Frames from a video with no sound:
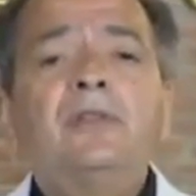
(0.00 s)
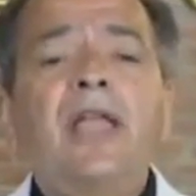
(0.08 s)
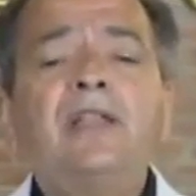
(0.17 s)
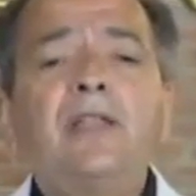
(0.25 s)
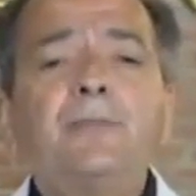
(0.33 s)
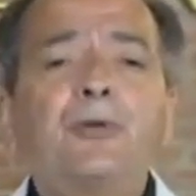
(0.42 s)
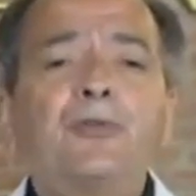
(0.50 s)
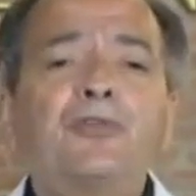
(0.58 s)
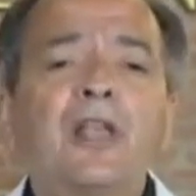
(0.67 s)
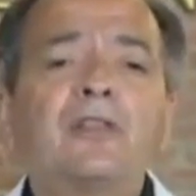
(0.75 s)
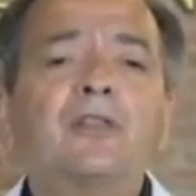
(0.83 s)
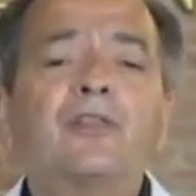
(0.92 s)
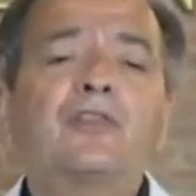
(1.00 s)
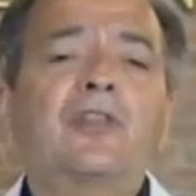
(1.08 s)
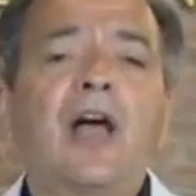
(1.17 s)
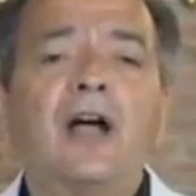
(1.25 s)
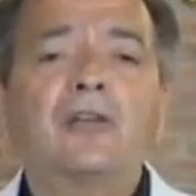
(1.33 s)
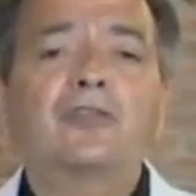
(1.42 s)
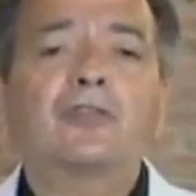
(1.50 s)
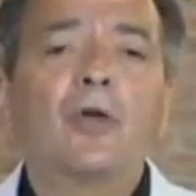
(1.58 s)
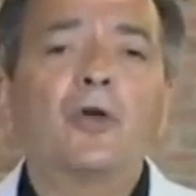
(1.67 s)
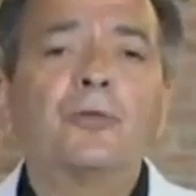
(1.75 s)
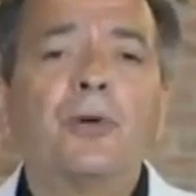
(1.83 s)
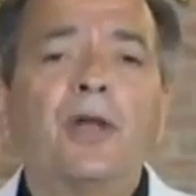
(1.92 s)
90% of the stocks
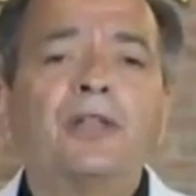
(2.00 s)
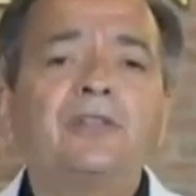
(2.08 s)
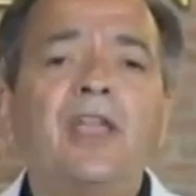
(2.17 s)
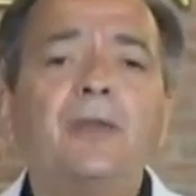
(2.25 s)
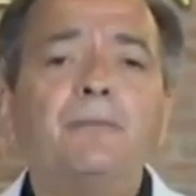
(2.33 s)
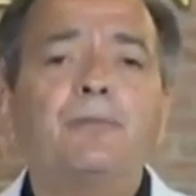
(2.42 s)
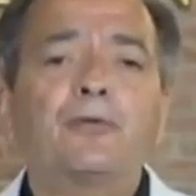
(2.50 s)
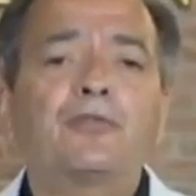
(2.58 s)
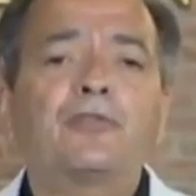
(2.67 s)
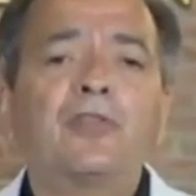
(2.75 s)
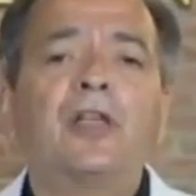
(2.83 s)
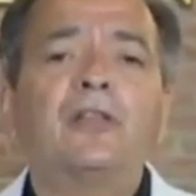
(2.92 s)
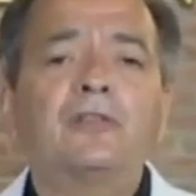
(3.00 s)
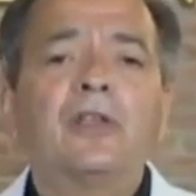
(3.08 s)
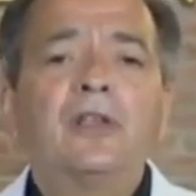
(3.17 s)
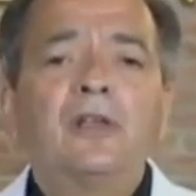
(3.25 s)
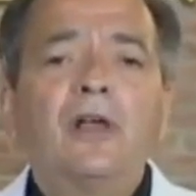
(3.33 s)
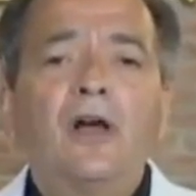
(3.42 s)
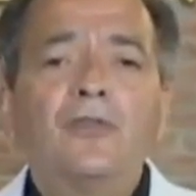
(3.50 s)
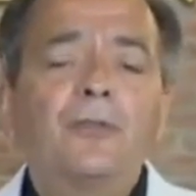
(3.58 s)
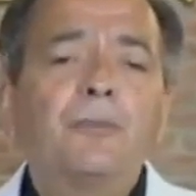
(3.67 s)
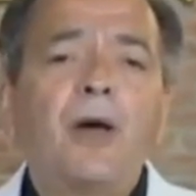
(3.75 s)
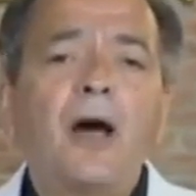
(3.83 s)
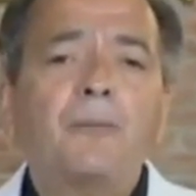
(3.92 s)
are owned by 10%
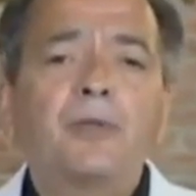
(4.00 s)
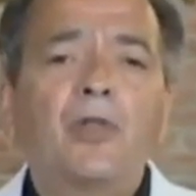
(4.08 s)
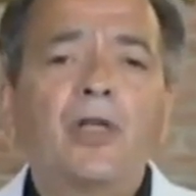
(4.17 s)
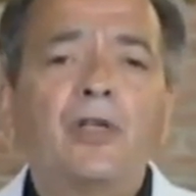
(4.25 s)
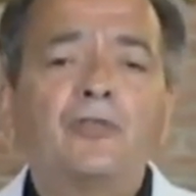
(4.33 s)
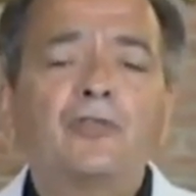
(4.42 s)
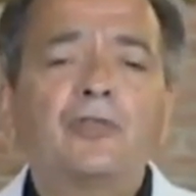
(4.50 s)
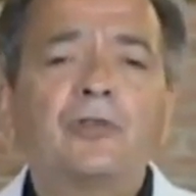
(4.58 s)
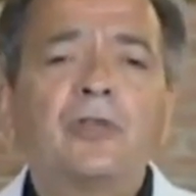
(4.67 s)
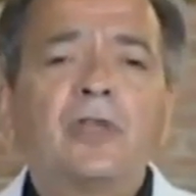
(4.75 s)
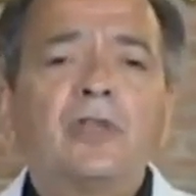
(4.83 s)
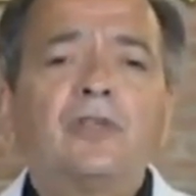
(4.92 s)
of the population.